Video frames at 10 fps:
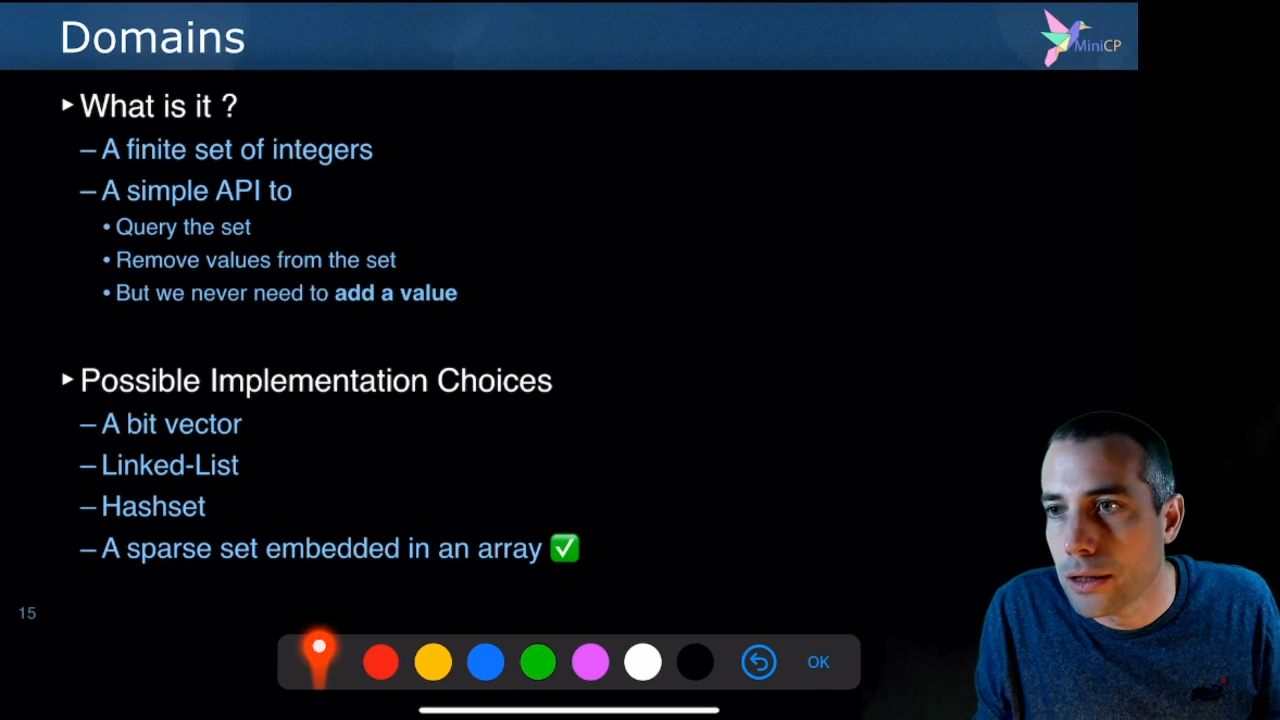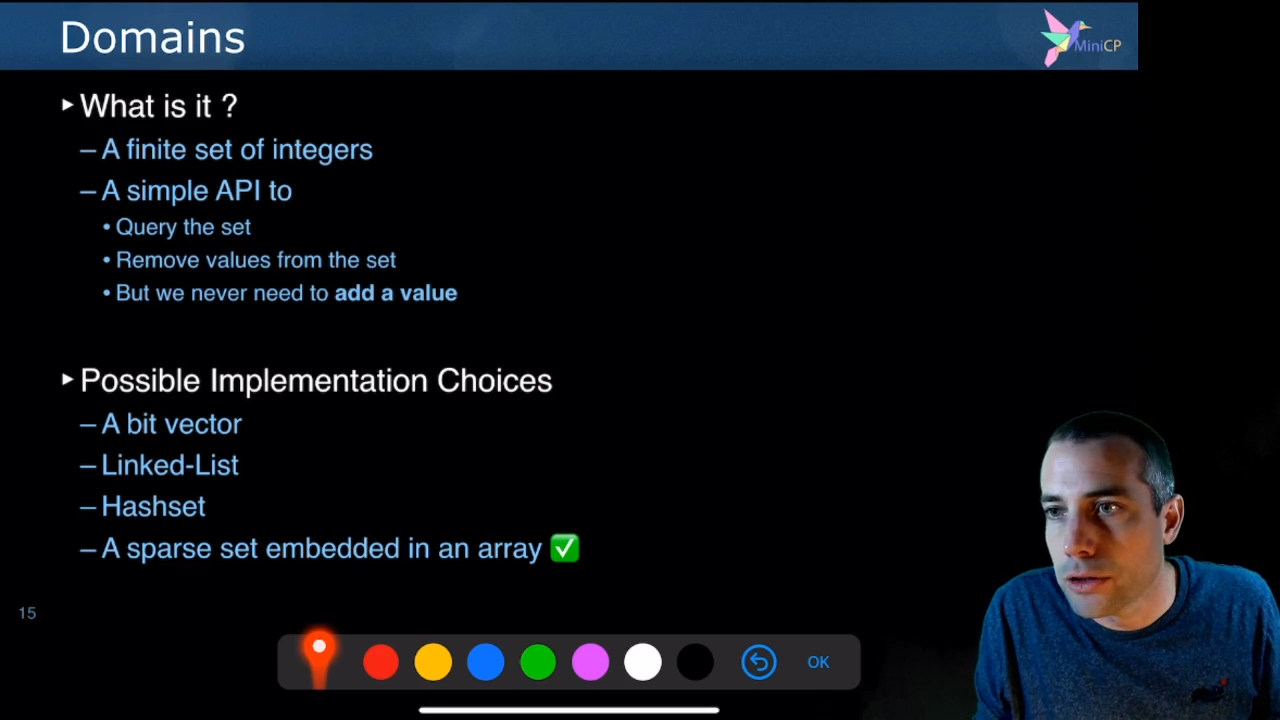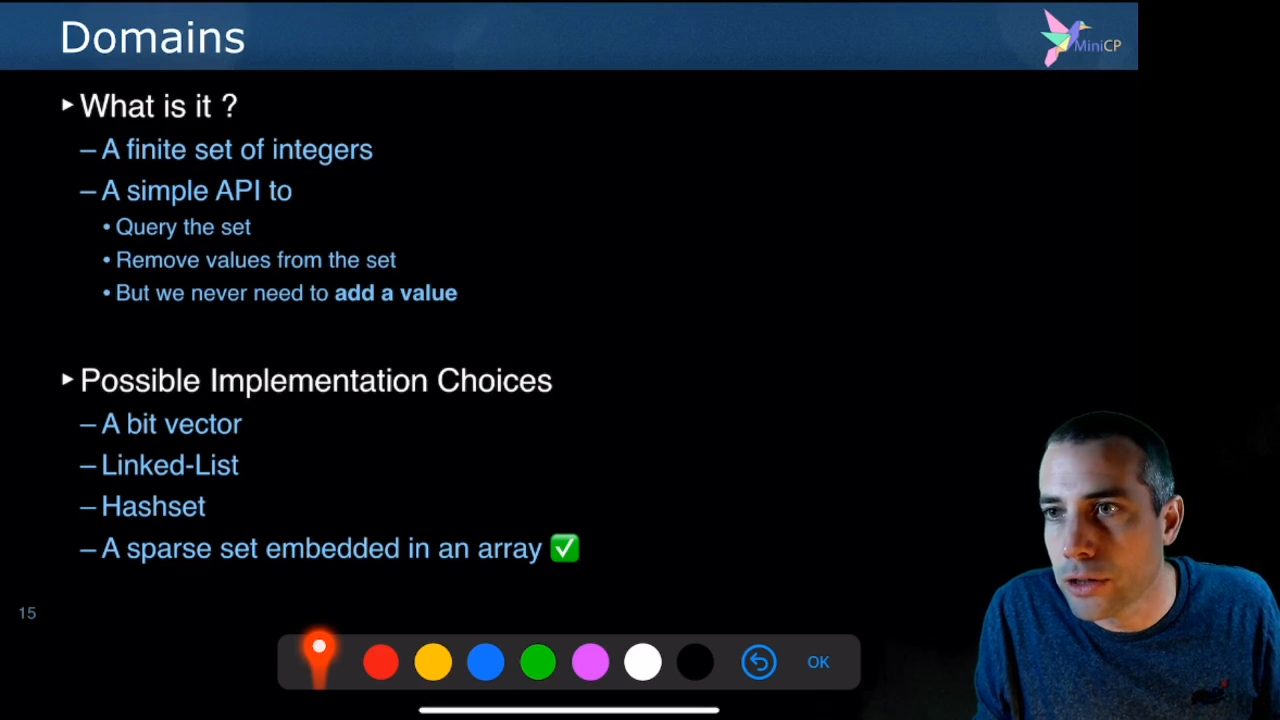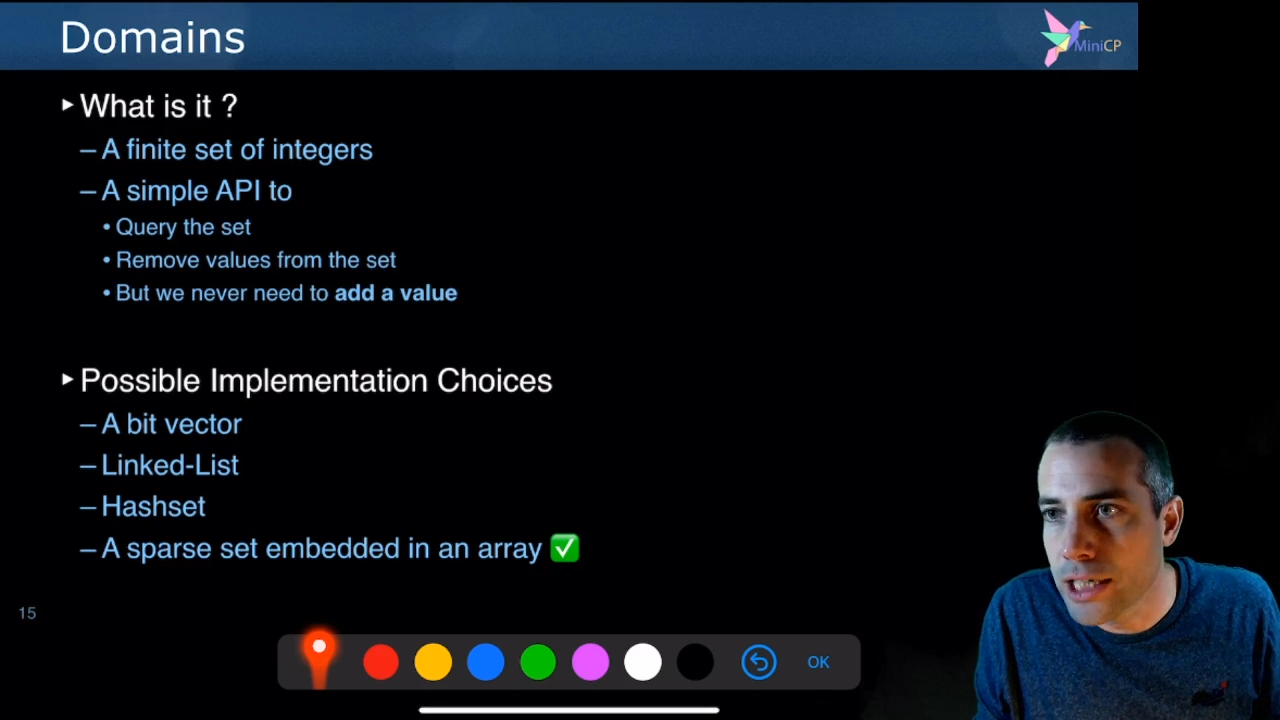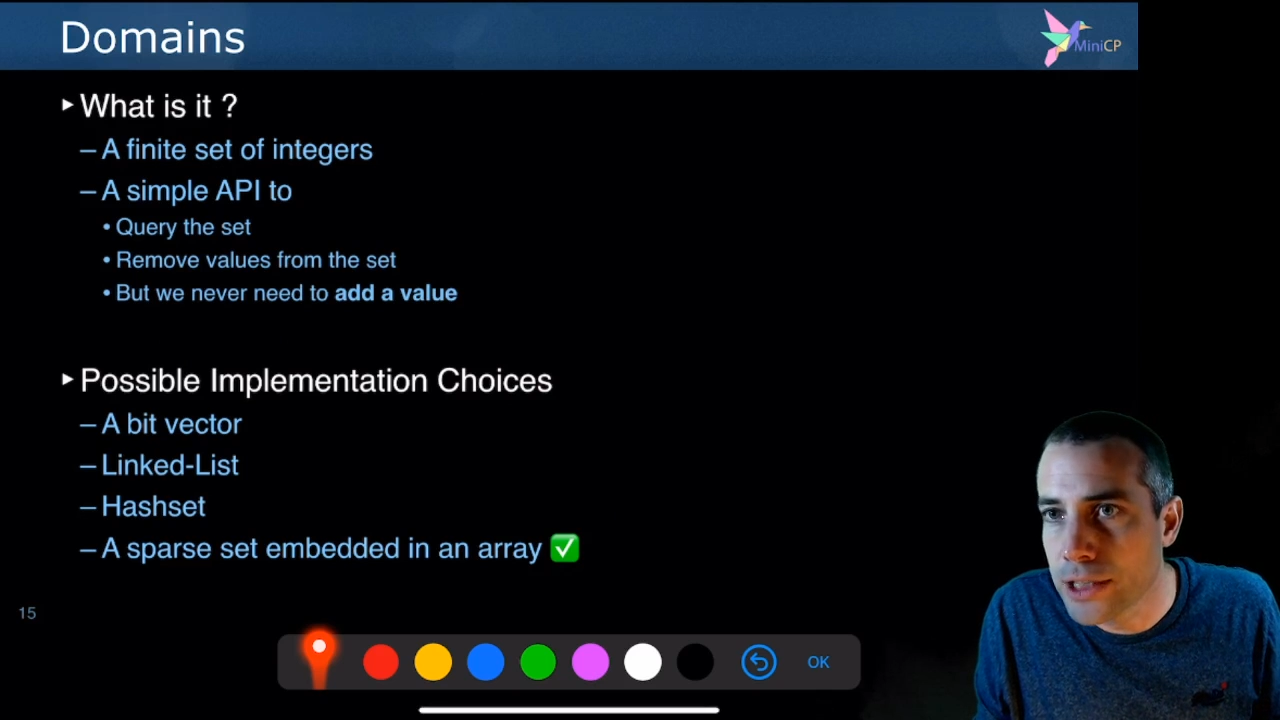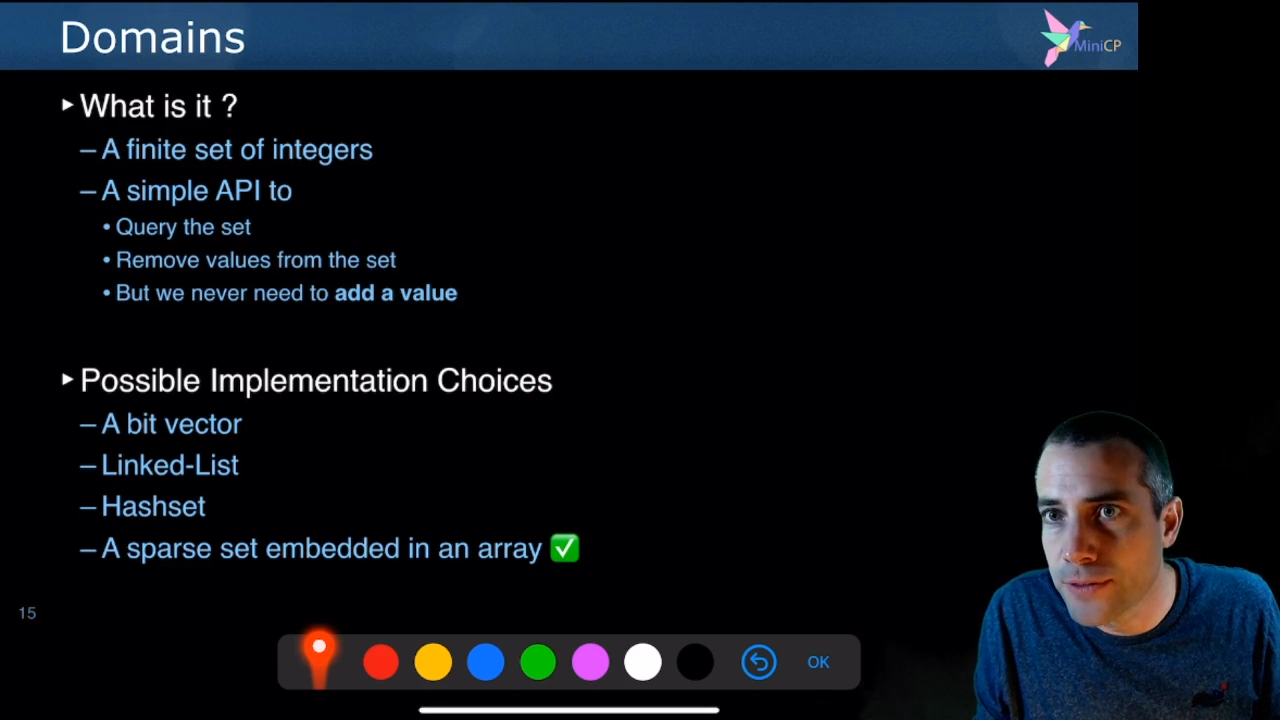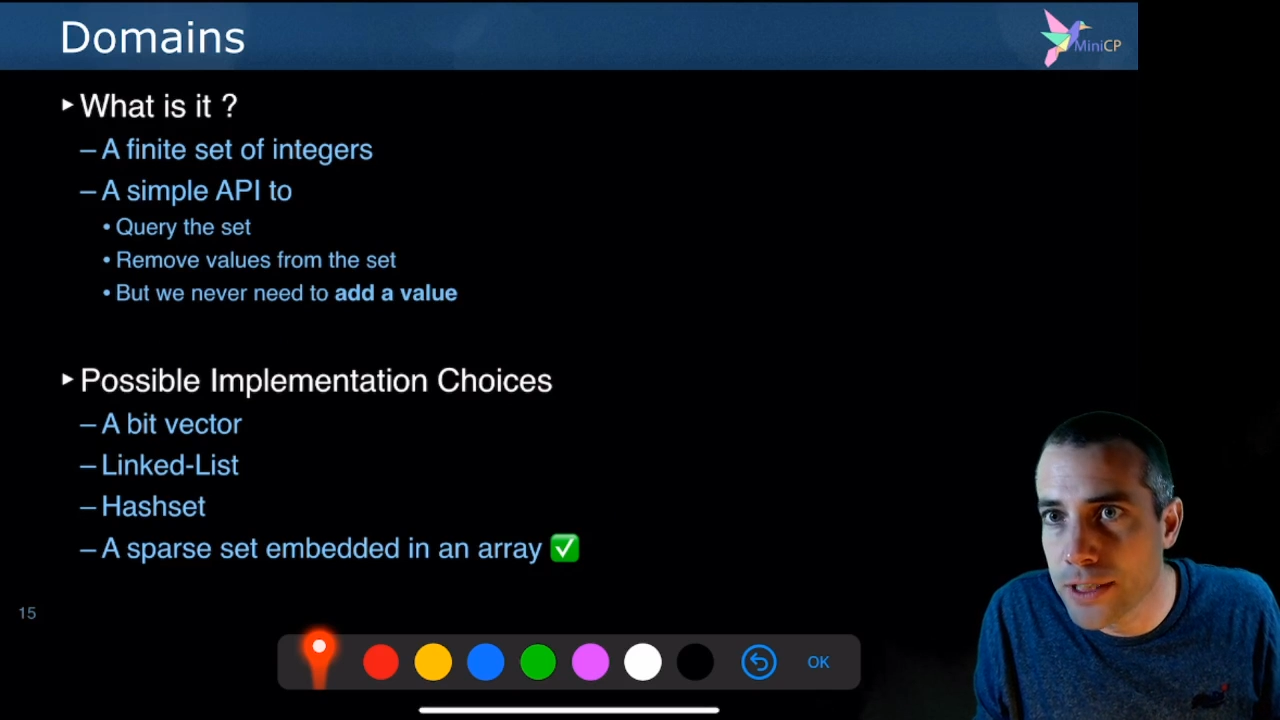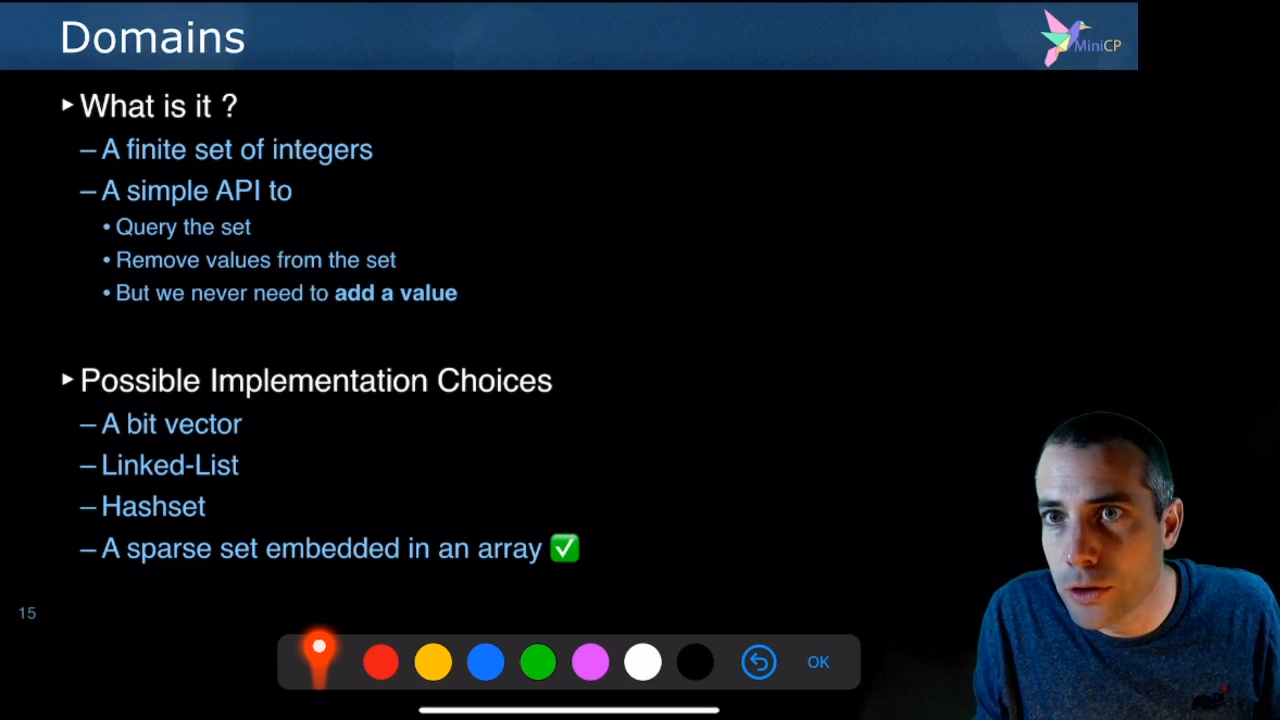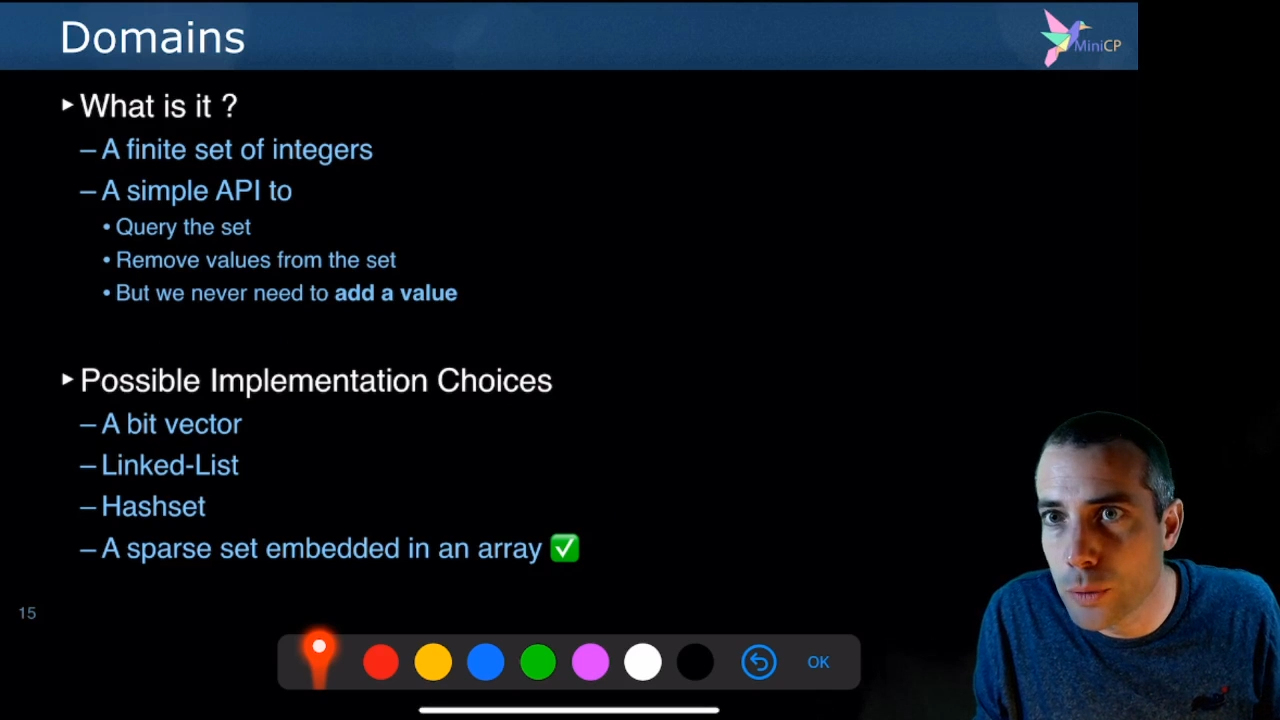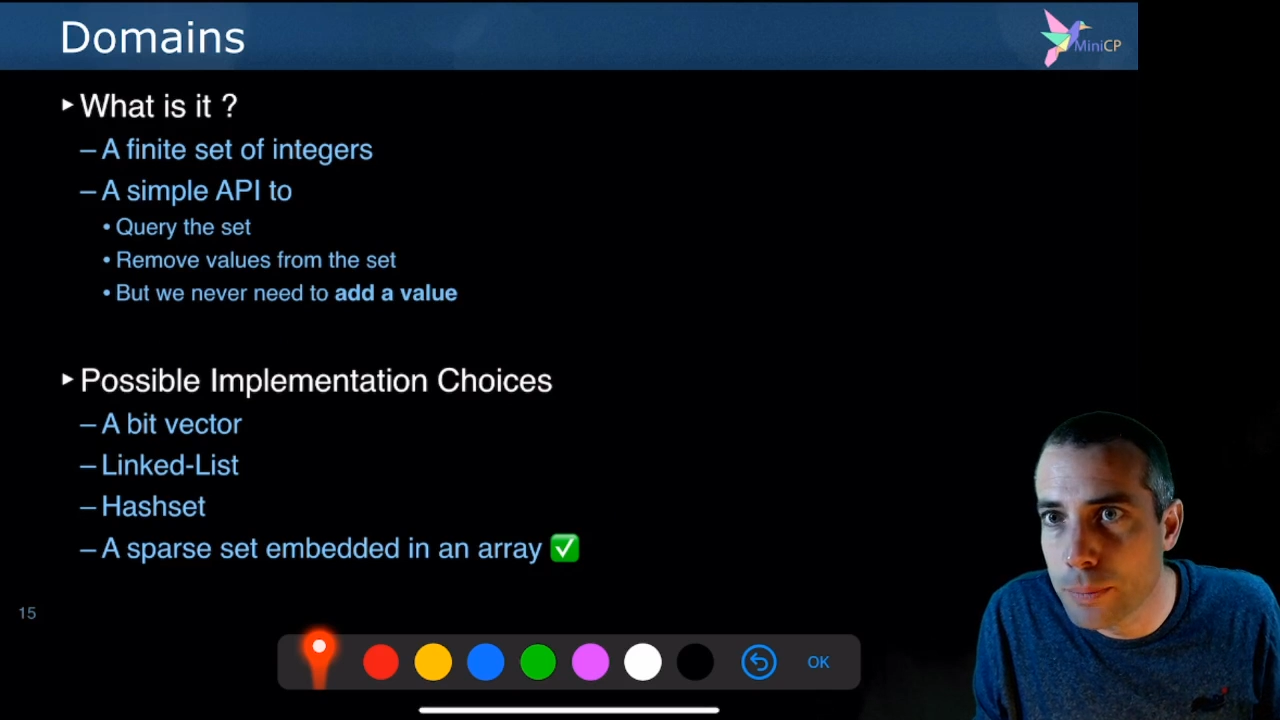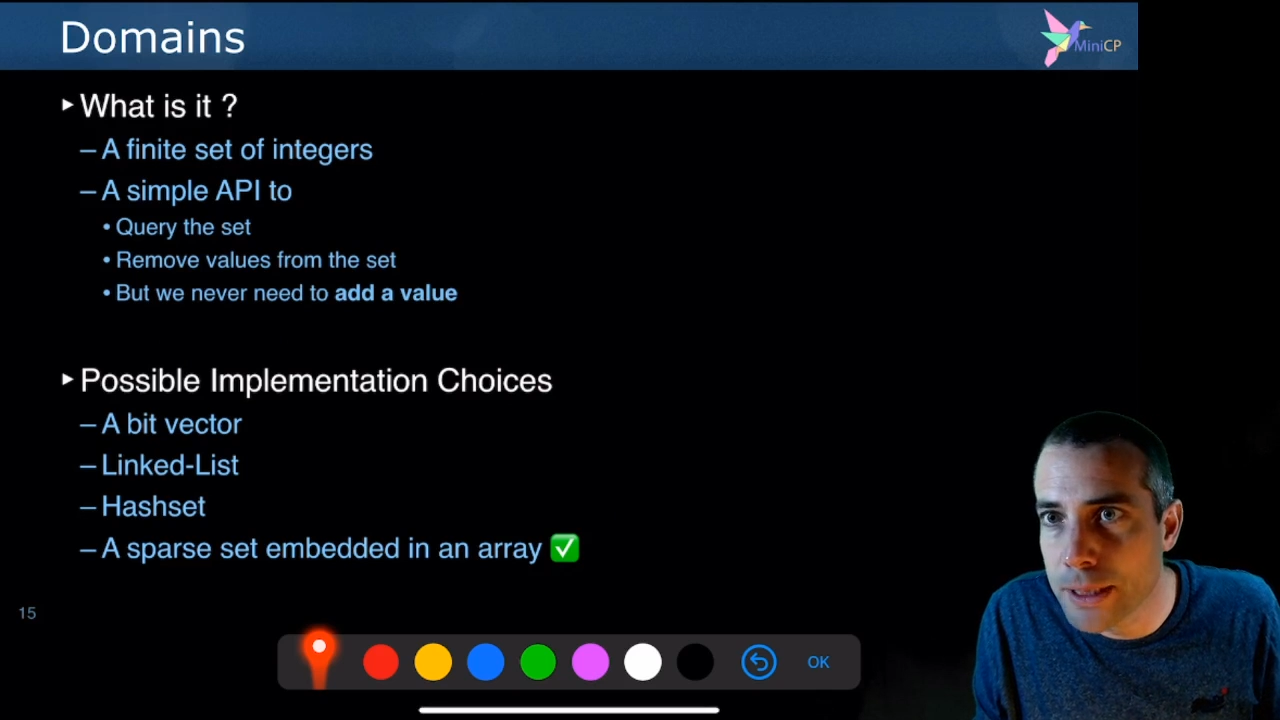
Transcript: The next video will